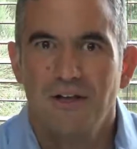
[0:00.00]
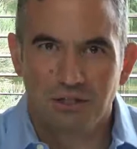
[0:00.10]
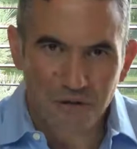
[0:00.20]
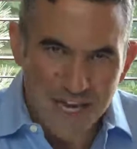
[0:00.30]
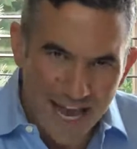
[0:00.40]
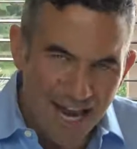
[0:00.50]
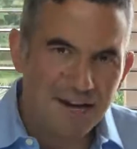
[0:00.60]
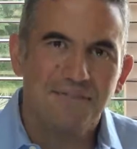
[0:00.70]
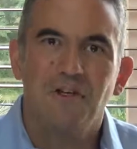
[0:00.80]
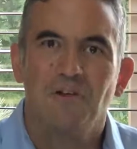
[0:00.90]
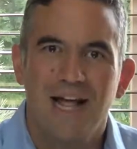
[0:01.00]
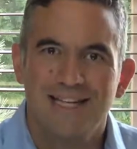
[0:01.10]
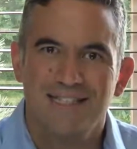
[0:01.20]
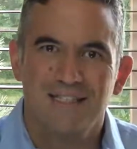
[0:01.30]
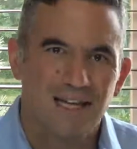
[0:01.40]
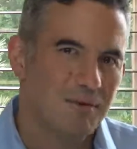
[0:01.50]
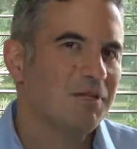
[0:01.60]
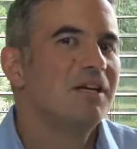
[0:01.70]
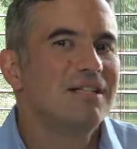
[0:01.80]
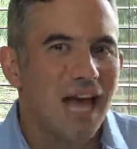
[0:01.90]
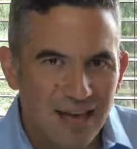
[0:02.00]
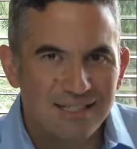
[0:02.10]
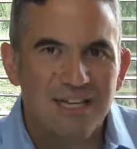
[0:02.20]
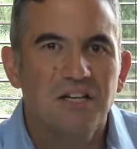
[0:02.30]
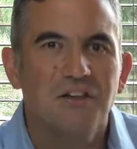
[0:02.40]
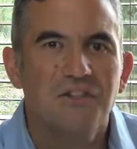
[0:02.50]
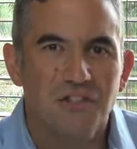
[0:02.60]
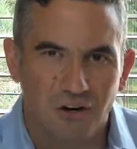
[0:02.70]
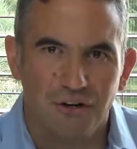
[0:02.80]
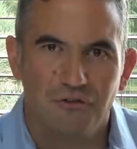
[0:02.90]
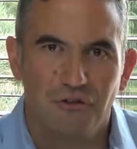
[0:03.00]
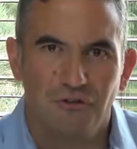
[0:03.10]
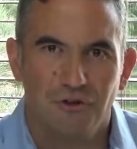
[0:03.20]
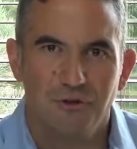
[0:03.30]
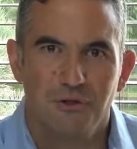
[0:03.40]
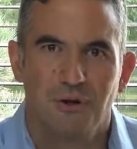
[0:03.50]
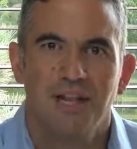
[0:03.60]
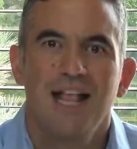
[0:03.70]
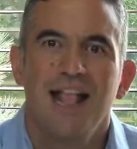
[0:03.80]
So the end of your last attempt ties into the start of your first one.